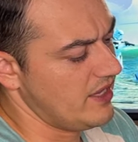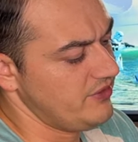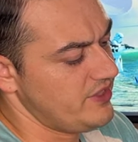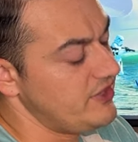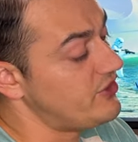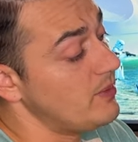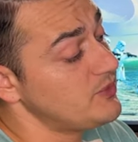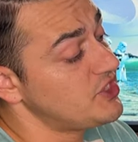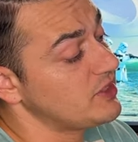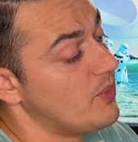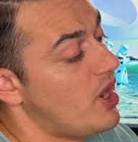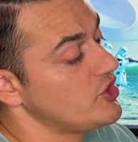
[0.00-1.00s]
The
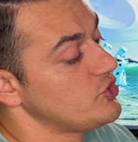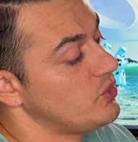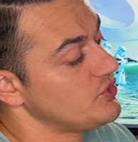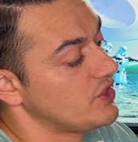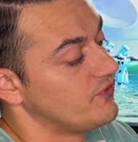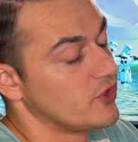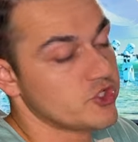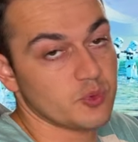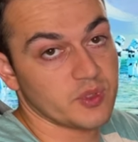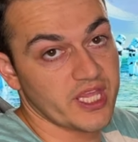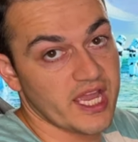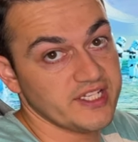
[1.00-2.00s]
thumbstick modules are
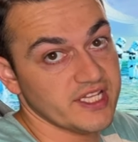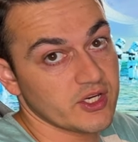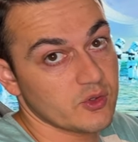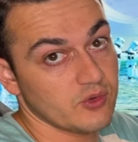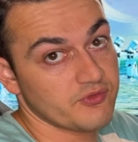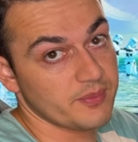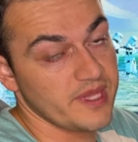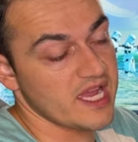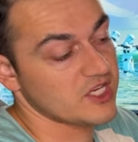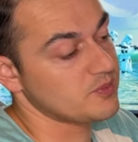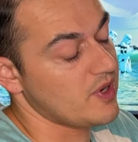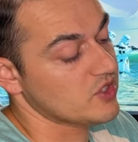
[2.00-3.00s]
virtually identical from the
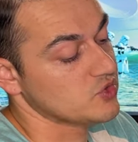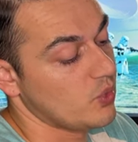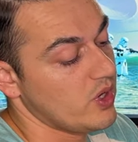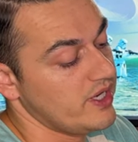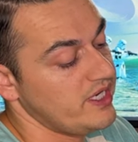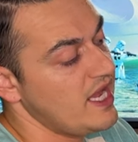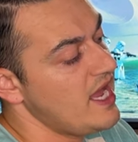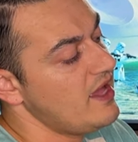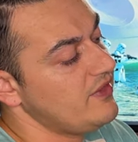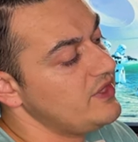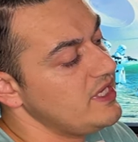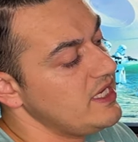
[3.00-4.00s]
Xbox One.
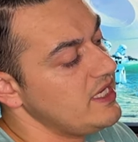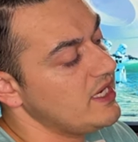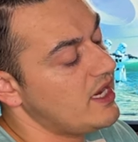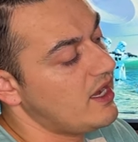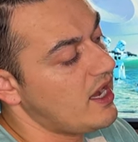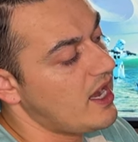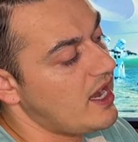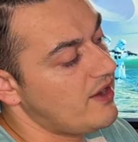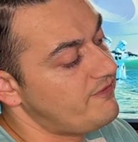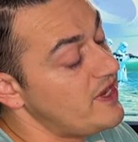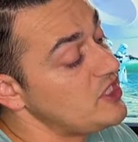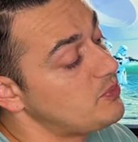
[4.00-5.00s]
The
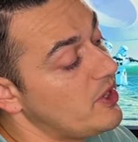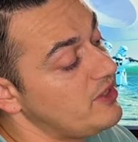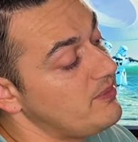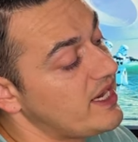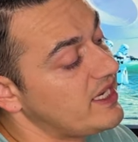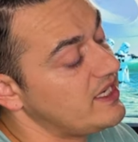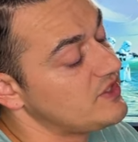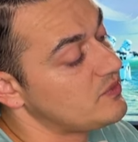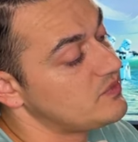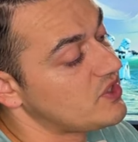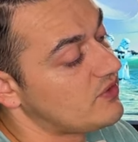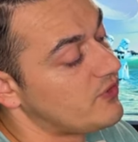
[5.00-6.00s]
face button
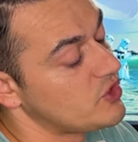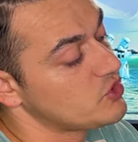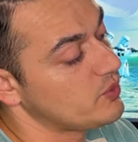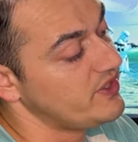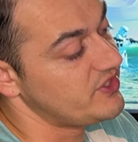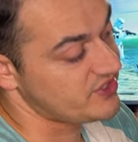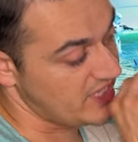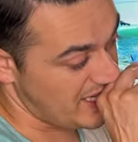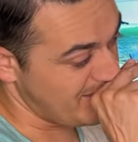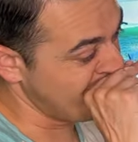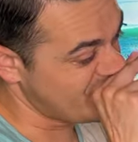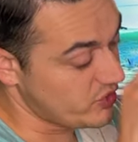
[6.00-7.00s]
mechanisms are virtually the
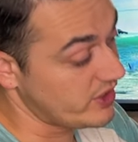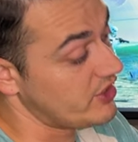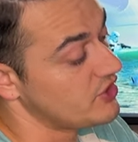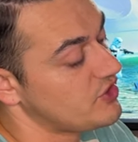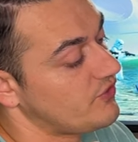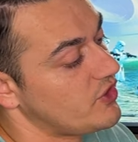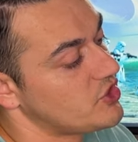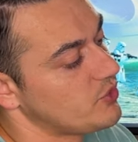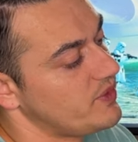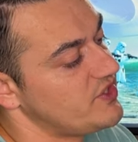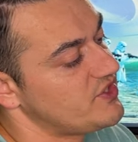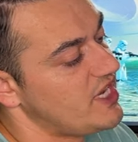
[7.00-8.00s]
same. Triggers are
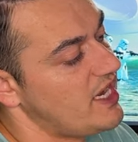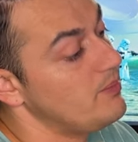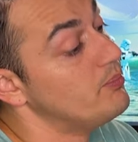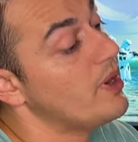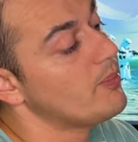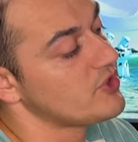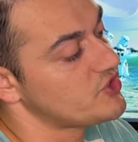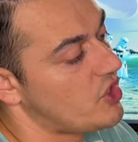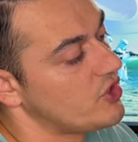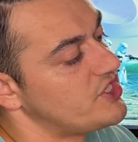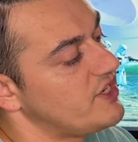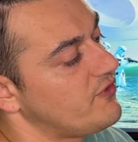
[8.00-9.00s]
virtually the same. Bumpers
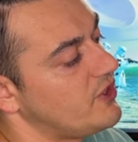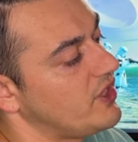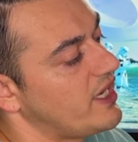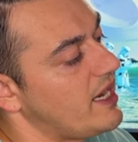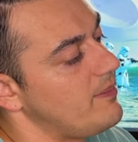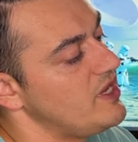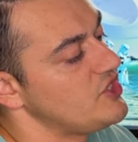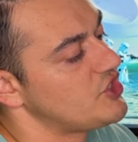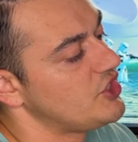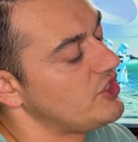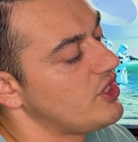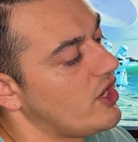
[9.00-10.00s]
are different. Like I
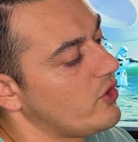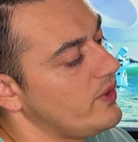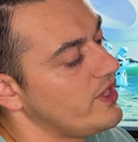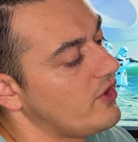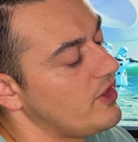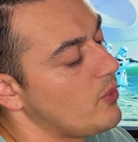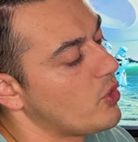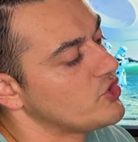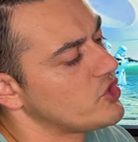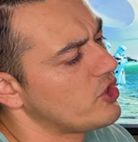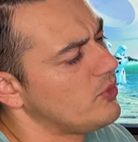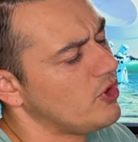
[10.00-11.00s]
mentioned, not only are they more
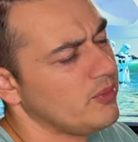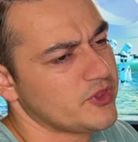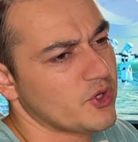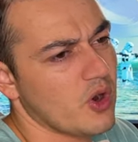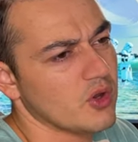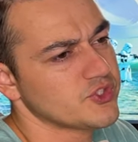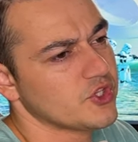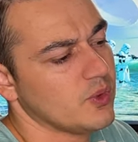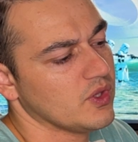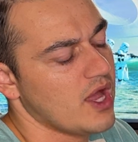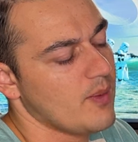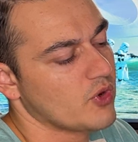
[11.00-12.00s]
durable, but they're also
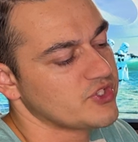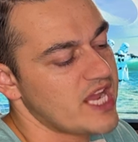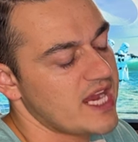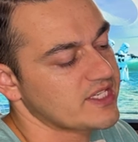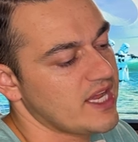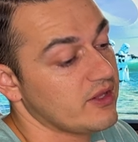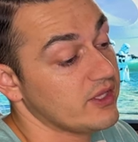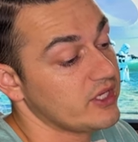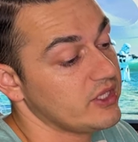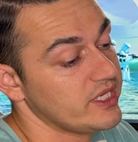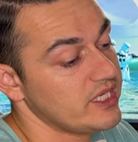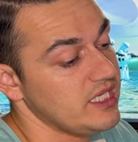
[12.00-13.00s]
a lot more tactile and
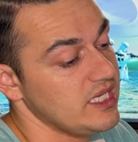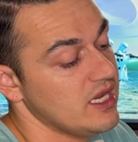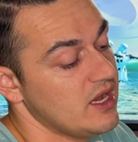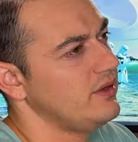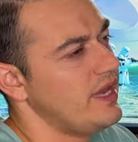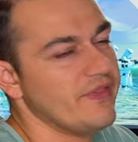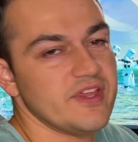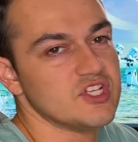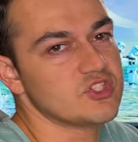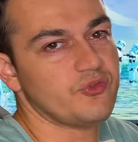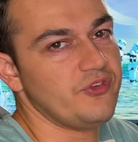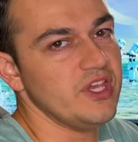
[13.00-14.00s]
clicky. Yeah, they
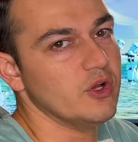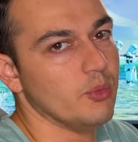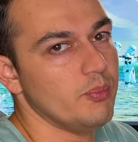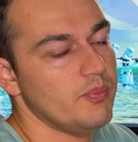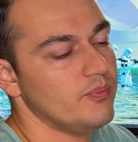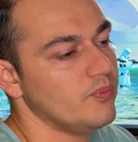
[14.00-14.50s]
just feel